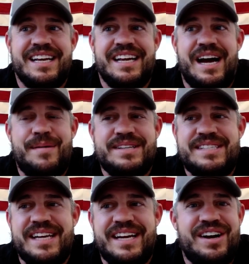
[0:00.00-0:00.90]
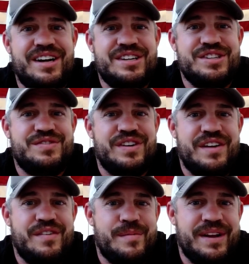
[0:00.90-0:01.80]
I'm not saying college is for
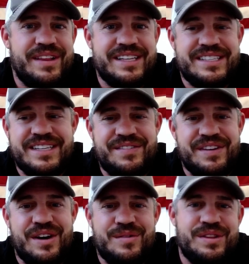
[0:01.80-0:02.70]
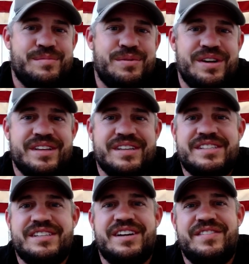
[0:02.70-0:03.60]
everybody. That's definitely not what the point of
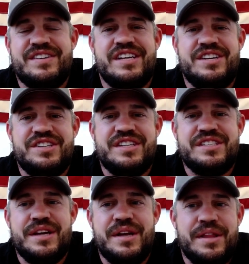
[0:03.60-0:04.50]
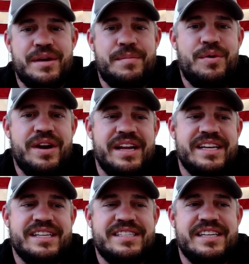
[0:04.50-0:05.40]
this conversation is. The point
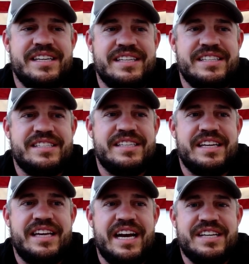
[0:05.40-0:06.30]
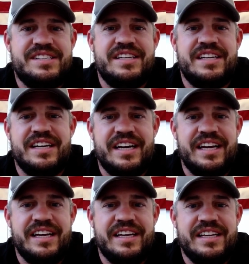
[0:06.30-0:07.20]
is Cassie and
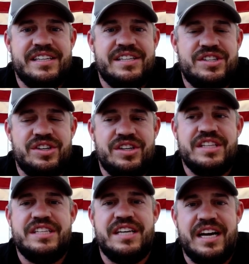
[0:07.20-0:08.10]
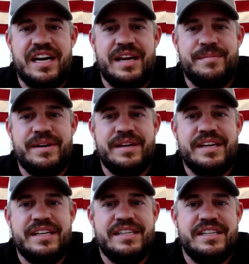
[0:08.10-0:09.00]
I took the time
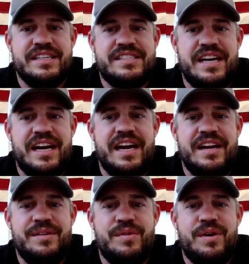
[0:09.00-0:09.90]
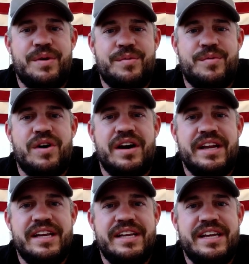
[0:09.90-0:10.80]
to decide what we
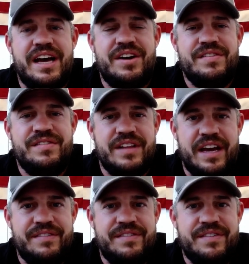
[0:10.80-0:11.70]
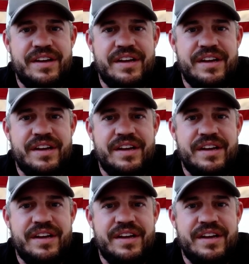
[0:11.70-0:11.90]
wanted out of life.